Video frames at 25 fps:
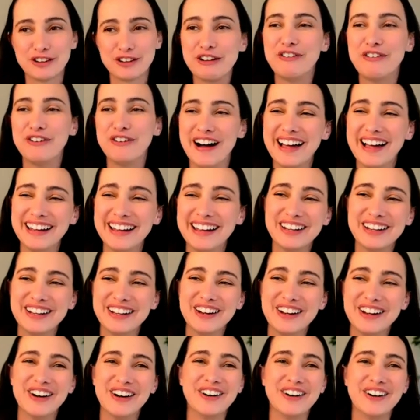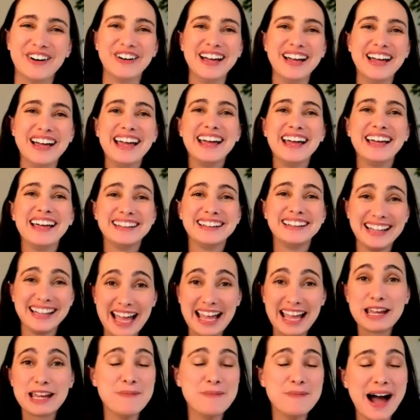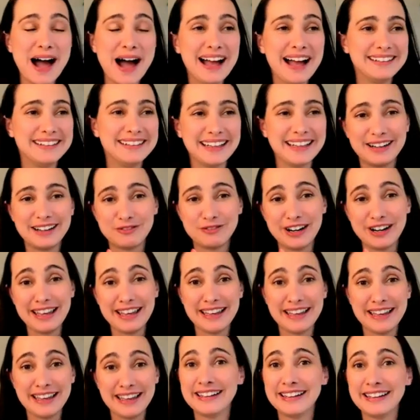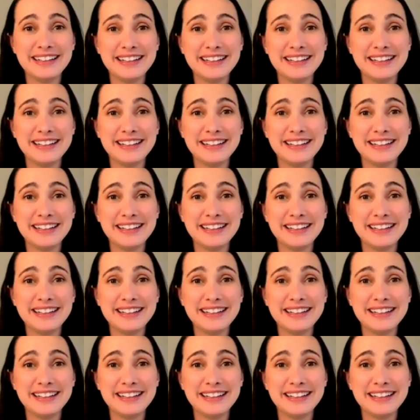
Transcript: funnel like mine that ran,